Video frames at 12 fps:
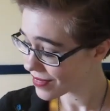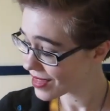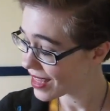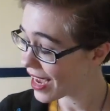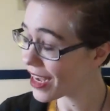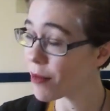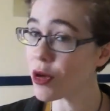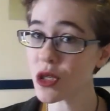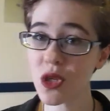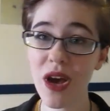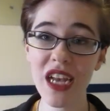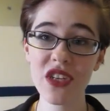And I'm not
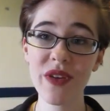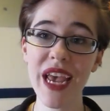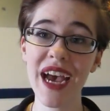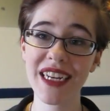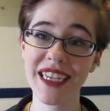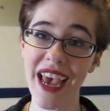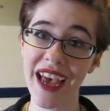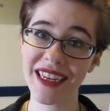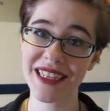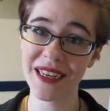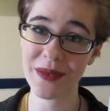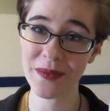sure how to react
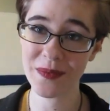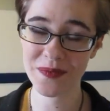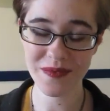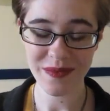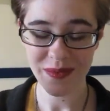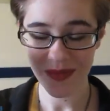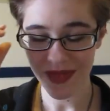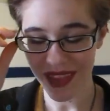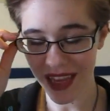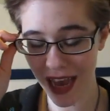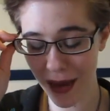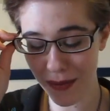yet.
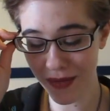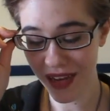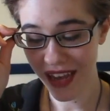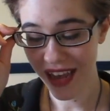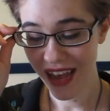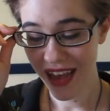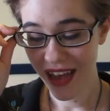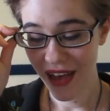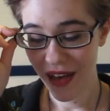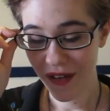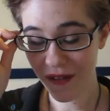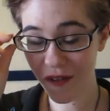I'm
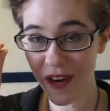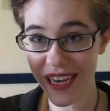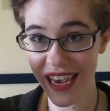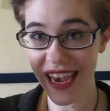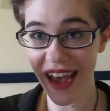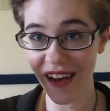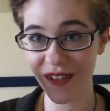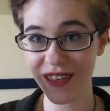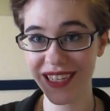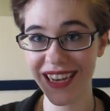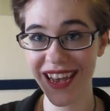freaking out.